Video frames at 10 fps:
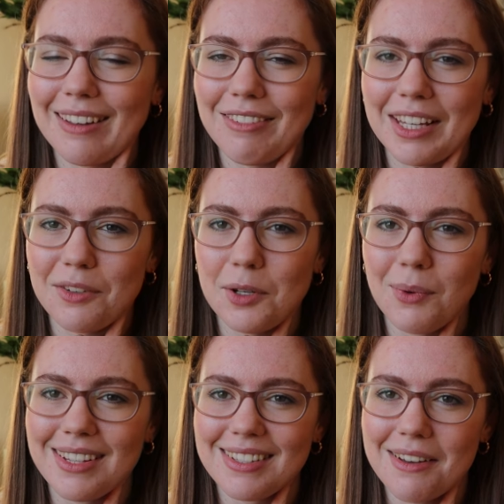I feel like she
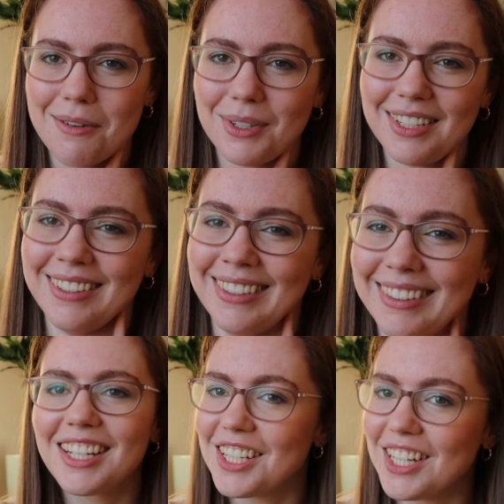wins that one.
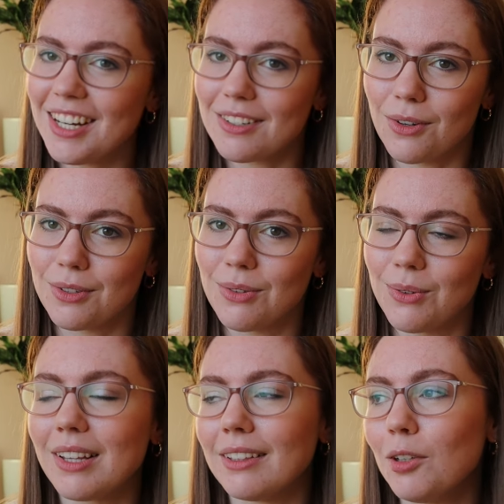She is
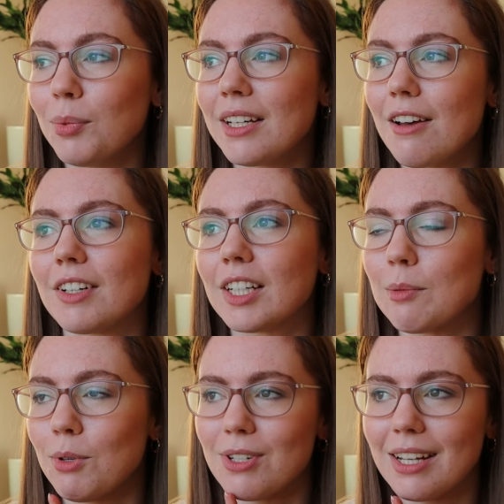also a little bit of a
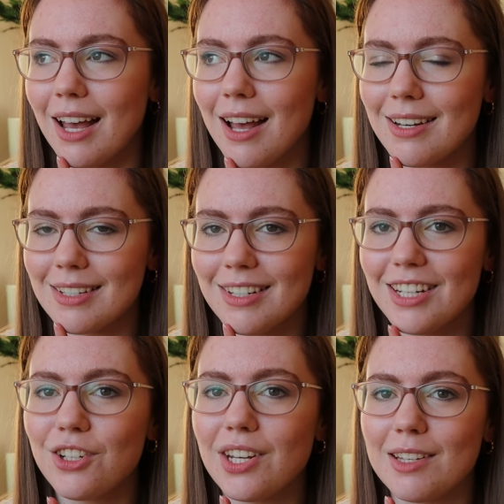commuter cat.
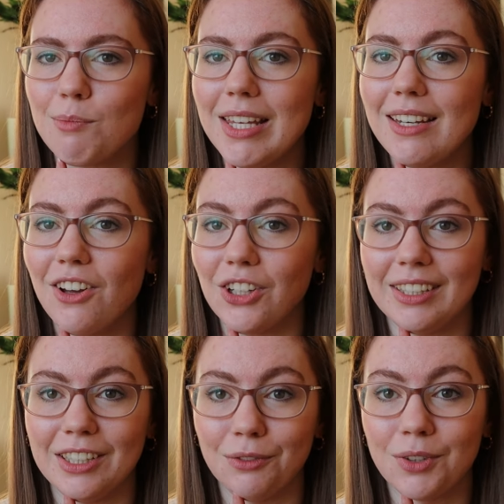She has been on a
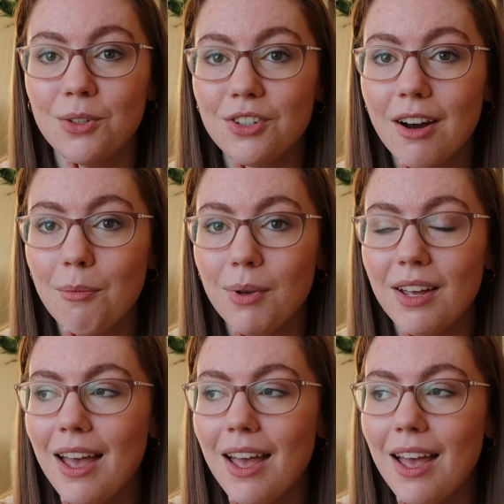little road trip.